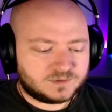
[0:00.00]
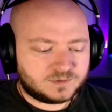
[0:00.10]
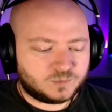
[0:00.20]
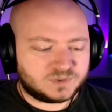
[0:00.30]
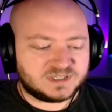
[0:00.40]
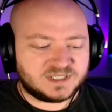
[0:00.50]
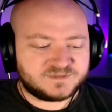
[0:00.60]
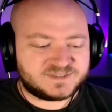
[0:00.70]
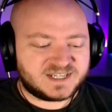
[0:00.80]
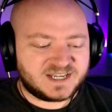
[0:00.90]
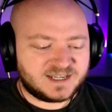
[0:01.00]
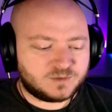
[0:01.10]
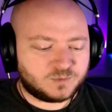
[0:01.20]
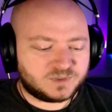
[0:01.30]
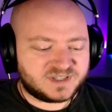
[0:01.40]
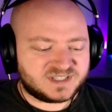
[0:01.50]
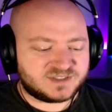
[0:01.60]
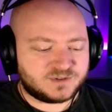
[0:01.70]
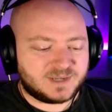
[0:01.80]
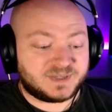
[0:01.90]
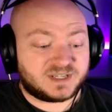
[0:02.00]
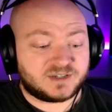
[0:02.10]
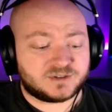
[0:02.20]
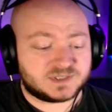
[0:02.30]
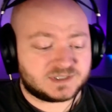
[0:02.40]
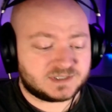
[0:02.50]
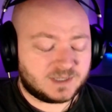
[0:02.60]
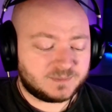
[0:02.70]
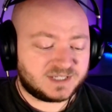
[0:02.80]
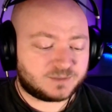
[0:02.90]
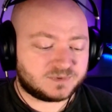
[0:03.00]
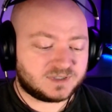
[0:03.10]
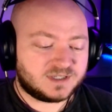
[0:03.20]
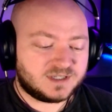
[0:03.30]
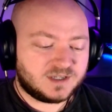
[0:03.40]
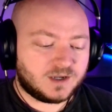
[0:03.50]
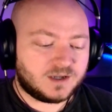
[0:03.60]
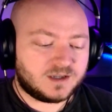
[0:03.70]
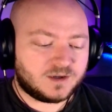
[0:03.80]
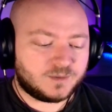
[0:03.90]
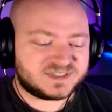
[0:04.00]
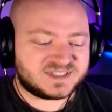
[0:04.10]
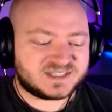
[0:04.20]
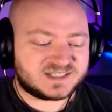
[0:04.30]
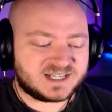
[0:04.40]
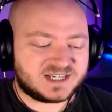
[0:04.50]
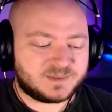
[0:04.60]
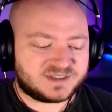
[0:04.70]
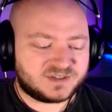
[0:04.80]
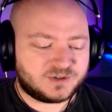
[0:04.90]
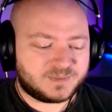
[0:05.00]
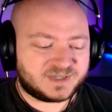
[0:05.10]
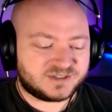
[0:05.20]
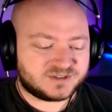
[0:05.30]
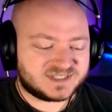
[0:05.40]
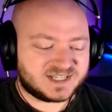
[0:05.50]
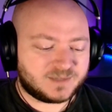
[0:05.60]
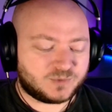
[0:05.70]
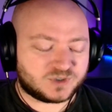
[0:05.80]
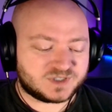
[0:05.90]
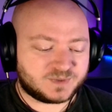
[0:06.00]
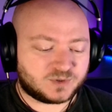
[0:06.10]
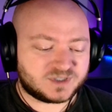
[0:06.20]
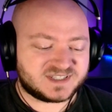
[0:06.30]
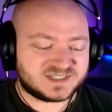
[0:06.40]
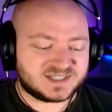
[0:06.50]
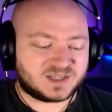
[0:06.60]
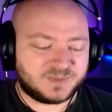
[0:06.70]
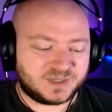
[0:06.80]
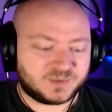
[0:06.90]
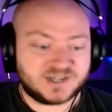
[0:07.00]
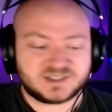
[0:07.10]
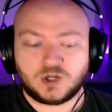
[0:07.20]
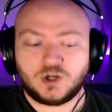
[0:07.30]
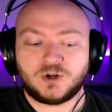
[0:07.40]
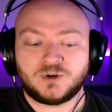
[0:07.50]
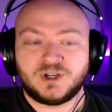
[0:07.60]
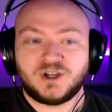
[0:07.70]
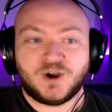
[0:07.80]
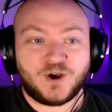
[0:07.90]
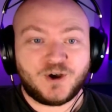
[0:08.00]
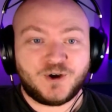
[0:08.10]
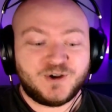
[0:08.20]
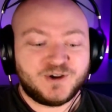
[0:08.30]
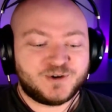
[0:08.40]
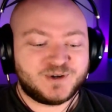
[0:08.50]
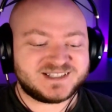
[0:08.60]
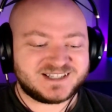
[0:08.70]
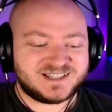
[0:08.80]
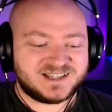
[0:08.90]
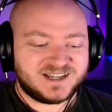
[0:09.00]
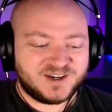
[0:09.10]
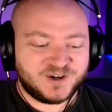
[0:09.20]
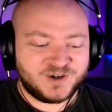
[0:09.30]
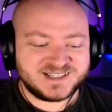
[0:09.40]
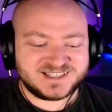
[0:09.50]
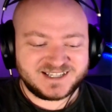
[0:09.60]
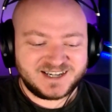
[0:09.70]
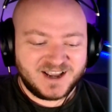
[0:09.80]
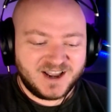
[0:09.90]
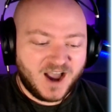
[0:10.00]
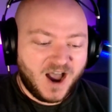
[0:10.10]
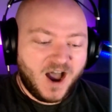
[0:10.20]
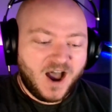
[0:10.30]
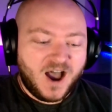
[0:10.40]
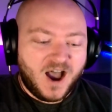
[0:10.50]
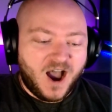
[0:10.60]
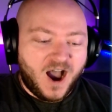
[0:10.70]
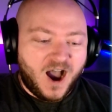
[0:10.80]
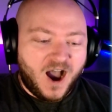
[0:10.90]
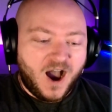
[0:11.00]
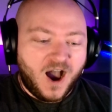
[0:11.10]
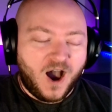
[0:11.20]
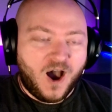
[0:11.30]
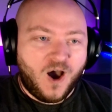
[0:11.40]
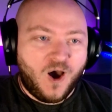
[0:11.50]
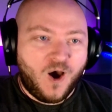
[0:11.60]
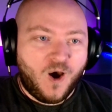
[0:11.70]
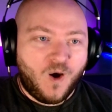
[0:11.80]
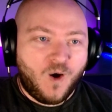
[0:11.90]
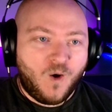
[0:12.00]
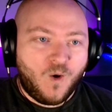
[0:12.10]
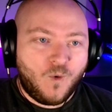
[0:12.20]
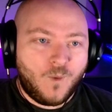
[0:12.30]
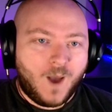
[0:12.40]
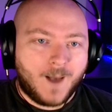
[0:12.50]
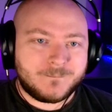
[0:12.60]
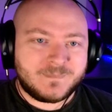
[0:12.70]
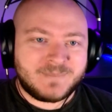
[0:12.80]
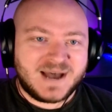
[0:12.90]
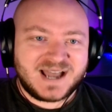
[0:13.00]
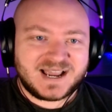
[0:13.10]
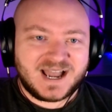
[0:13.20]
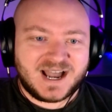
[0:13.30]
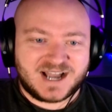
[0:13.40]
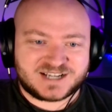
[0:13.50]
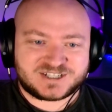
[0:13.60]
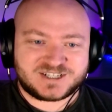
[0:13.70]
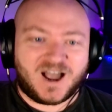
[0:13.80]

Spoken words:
Would love to get one of these new epic heroes. I'm like almost as excited about the new epic heroes as I am Horus, but Horus is like the big prize. Uh-oh. Uh-oh. Who is it? Who is it? Oh my gosh.